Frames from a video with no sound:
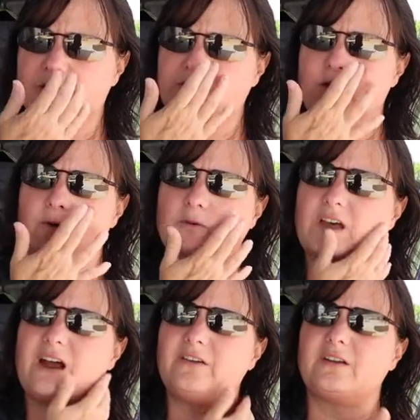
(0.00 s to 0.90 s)
So
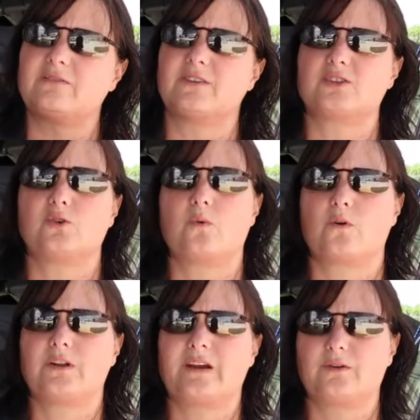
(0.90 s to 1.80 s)
the hiring official
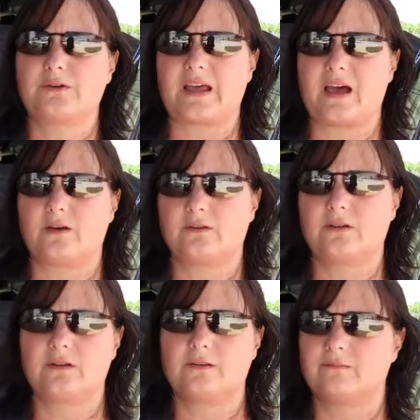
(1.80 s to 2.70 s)
will narrow down
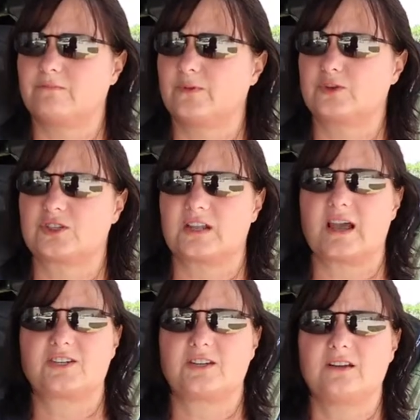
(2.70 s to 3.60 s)
their
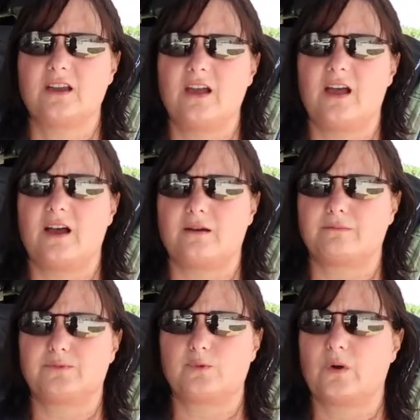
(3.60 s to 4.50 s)
selection
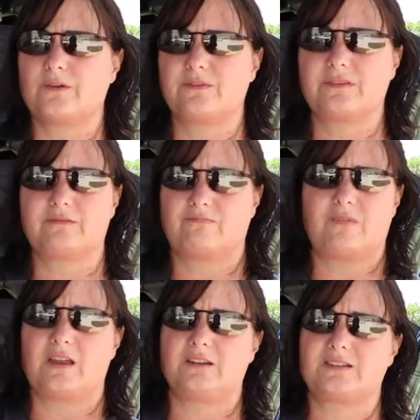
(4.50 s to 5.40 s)
um, to whatever
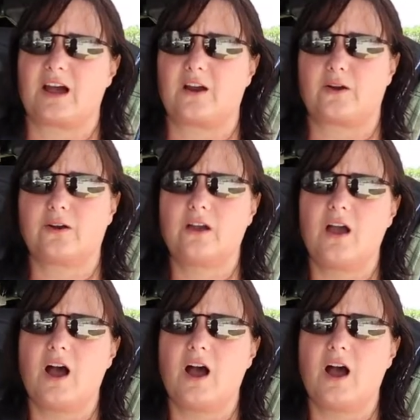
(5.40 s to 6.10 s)
they desire.